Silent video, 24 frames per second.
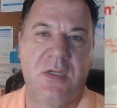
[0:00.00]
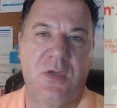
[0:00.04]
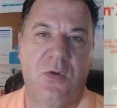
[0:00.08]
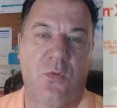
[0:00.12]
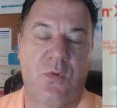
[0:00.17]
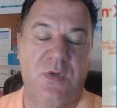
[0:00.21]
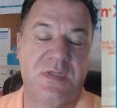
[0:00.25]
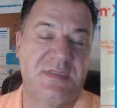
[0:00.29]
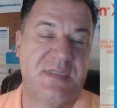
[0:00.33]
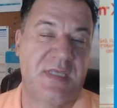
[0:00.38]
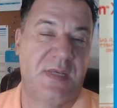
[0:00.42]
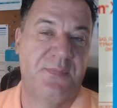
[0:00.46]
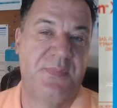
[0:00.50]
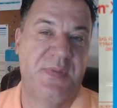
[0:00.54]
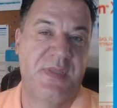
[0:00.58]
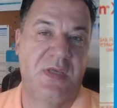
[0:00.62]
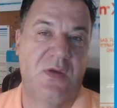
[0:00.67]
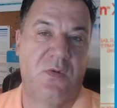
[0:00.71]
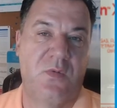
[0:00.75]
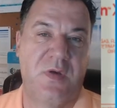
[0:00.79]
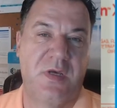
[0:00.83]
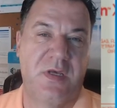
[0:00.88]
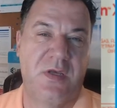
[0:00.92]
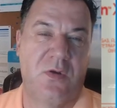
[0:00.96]
what's that
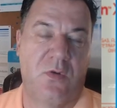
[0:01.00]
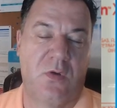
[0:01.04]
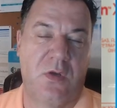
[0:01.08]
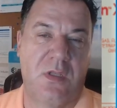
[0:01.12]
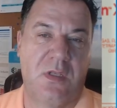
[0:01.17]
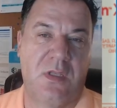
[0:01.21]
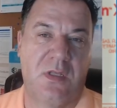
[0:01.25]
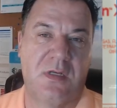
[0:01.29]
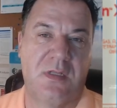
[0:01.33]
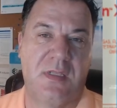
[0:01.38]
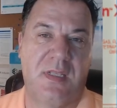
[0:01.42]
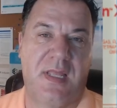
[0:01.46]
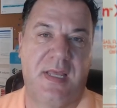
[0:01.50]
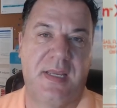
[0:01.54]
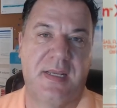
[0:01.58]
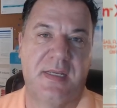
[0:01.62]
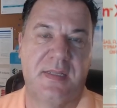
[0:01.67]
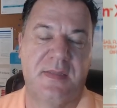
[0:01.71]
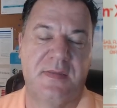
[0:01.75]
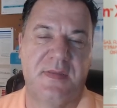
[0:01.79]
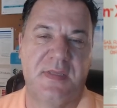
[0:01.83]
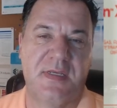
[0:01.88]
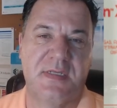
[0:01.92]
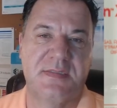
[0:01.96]
POE oil look like
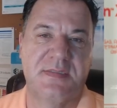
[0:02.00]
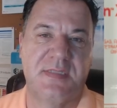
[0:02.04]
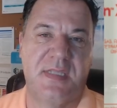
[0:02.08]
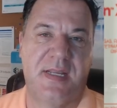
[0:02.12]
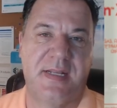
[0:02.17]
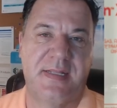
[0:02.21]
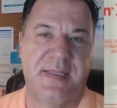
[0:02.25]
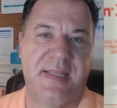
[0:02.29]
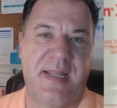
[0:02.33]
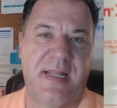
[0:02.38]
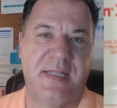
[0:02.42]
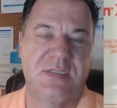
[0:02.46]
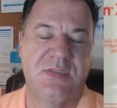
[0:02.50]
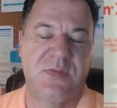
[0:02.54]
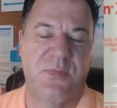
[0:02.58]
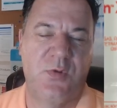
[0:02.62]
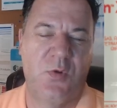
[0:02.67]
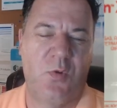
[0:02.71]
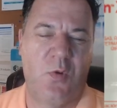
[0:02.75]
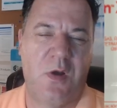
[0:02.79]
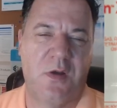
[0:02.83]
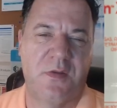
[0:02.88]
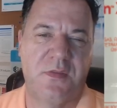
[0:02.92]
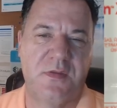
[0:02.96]
and things like that. So I'm going
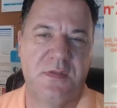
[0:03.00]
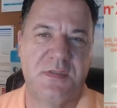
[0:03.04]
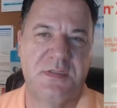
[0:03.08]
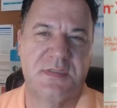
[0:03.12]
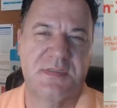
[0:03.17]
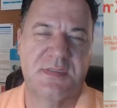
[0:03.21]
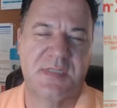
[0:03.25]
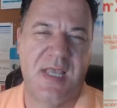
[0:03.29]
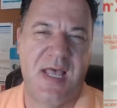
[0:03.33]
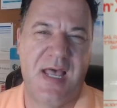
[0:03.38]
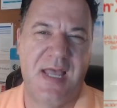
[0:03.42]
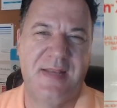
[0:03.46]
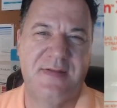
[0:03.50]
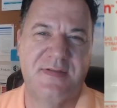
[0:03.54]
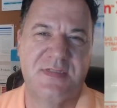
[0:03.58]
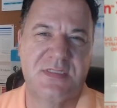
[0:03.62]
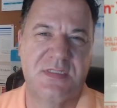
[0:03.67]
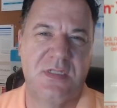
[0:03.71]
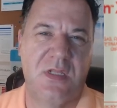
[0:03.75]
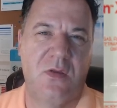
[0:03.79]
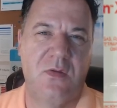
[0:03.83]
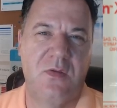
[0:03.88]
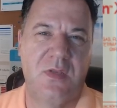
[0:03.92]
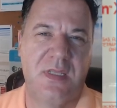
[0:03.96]
to walk through this kind of
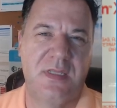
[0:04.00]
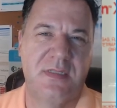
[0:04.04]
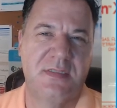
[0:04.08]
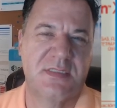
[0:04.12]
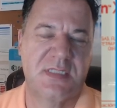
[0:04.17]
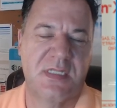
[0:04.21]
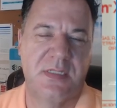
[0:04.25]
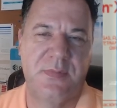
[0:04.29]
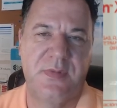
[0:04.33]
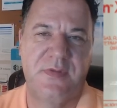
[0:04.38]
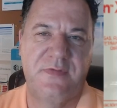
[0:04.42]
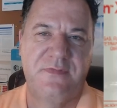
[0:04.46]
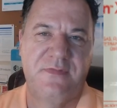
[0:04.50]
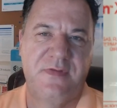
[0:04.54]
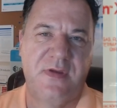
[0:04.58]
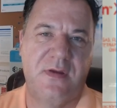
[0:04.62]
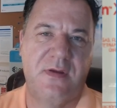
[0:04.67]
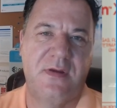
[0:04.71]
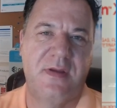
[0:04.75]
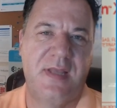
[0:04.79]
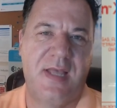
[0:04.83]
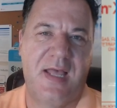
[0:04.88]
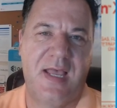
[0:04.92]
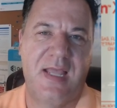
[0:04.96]
slowly. It's going to be
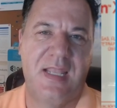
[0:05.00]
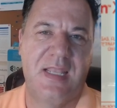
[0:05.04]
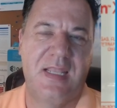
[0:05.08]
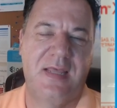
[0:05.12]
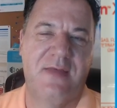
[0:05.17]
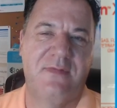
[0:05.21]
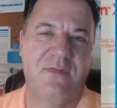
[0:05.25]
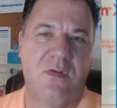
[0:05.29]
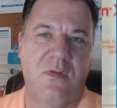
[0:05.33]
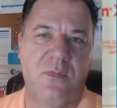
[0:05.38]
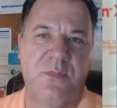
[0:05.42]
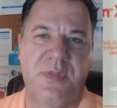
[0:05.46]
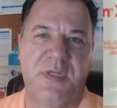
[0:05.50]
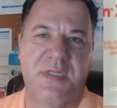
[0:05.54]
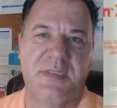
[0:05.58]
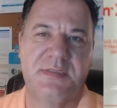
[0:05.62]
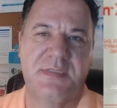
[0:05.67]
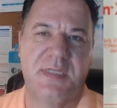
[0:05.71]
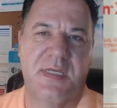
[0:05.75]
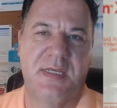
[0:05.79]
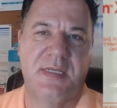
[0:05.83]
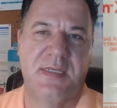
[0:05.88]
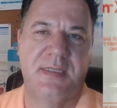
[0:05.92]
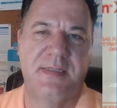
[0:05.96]
very high level, but
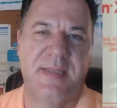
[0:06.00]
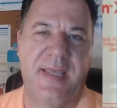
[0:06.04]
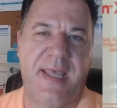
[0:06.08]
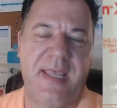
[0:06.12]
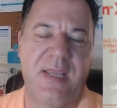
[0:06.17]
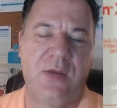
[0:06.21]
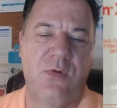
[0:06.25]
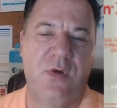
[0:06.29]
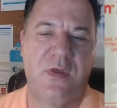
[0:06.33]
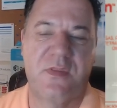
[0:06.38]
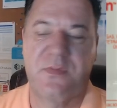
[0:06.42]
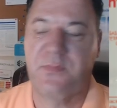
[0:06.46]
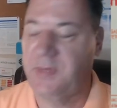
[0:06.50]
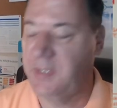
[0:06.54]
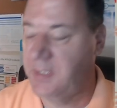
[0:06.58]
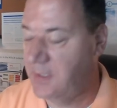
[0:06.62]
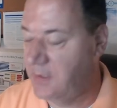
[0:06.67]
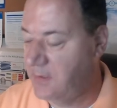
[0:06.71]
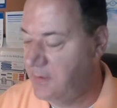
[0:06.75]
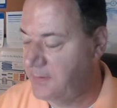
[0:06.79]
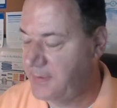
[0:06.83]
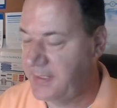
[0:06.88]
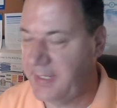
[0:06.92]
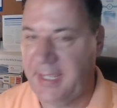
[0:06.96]
hang with me
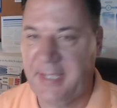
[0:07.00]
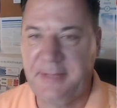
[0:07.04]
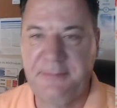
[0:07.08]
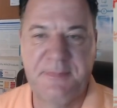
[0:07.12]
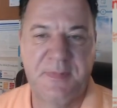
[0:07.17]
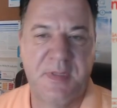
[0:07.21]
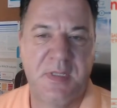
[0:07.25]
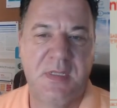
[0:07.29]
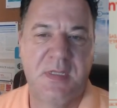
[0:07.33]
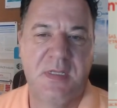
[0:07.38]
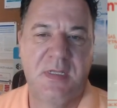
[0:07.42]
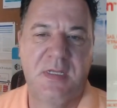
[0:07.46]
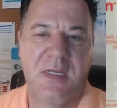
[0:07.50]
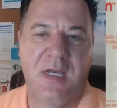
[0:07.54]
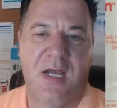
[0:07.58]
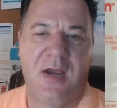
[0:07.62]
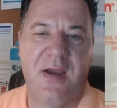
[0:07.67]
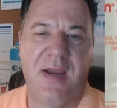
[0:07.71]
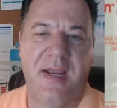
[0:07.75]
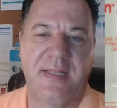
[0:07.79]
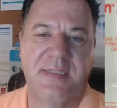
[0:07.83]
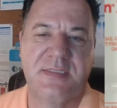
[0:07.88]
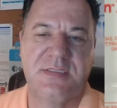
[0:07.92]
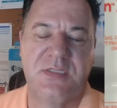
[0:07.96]
here, okay? All
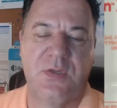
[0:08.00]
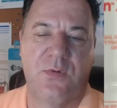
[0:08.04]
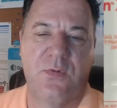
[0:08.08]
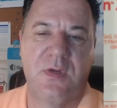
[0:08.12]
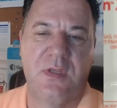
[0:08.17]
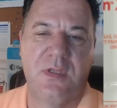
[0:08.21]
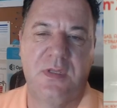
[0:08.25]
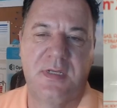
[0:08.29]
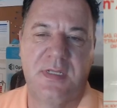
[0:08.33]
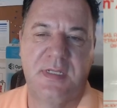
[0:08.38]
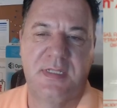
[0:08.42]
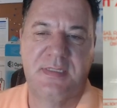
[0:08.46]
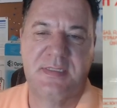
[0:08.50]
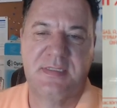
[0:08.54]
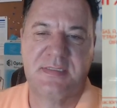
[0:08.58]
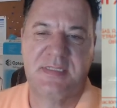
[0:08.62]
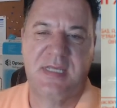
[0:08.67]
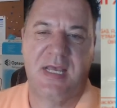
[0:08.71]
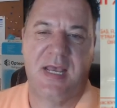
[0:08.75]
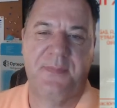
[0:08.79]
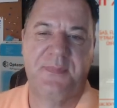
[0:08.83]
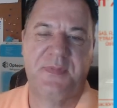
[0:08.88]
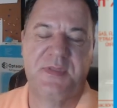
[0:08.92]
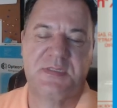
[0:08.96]
right, so we're looking at the
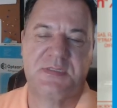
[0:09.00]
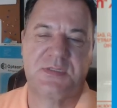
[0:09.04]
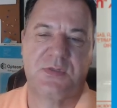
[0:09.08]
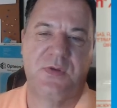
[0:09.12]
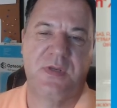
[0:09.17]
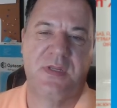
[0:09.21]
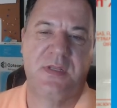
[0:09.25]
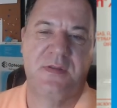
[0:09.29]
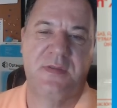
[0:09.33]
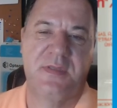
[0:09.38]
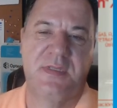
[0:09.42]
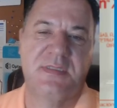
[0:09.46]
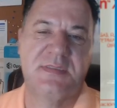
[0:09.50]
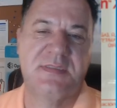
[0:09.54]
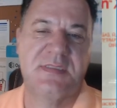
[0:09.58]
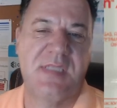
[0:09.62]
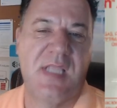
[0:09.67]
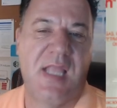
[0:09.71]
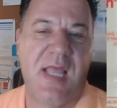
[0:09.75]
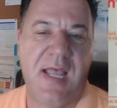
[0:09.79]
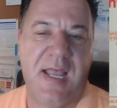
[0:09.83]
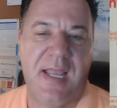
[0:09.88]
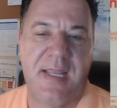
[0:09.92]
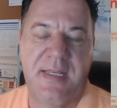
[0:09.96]
top of the screen on this
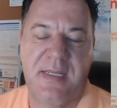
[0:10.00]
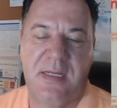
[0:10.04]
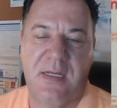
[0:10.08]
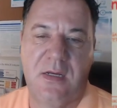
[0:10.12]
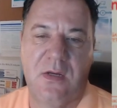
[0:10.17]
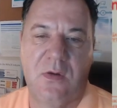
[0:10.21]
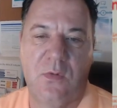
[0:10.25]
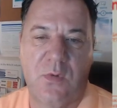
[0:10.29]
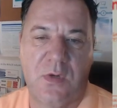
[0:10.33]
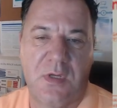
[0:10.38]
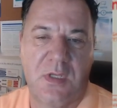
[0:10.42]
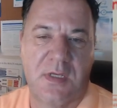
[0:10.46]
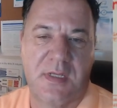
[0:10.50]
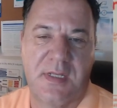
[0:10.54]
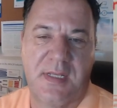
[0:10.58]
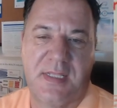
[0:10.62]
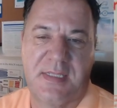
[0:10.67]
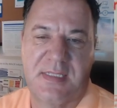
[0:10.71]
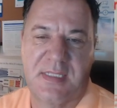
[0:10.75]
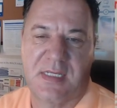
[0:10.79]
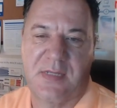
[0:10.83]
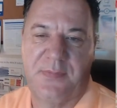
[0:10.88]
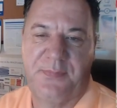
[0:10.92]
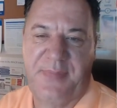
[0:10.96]
slide here. We're looking
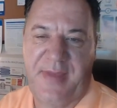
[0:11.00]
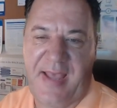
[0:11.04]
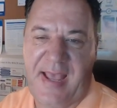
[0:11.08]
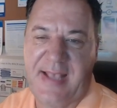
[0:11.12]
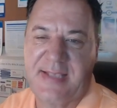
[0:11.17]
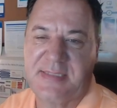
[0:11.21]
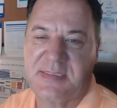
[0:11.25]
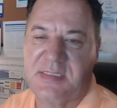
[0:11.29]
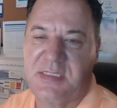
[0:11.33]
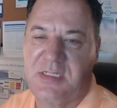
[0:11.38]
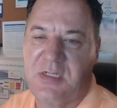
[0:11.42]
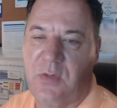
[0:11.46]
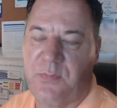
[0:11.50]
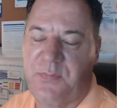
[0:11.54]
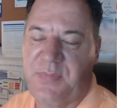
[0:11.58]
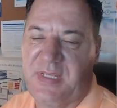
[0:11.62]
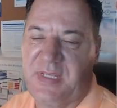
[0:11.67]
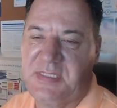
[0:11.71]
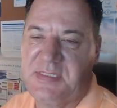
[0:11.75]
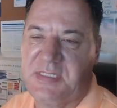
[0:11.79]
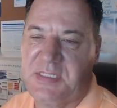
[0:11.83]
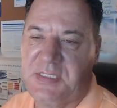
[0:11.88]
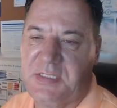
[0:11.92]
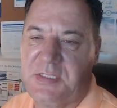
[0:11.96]
at the capacity or
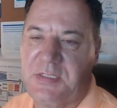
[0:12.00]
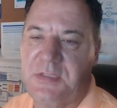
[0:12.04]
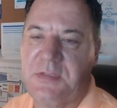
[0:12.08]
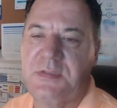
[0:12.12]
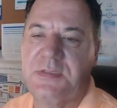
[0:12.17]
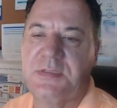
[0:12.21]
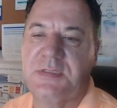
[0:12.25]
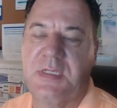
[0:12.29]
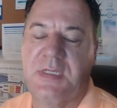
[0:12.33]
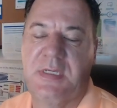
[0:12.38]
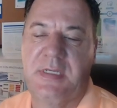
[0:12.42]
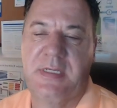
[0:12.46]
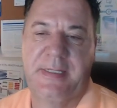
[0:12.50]
BTUs.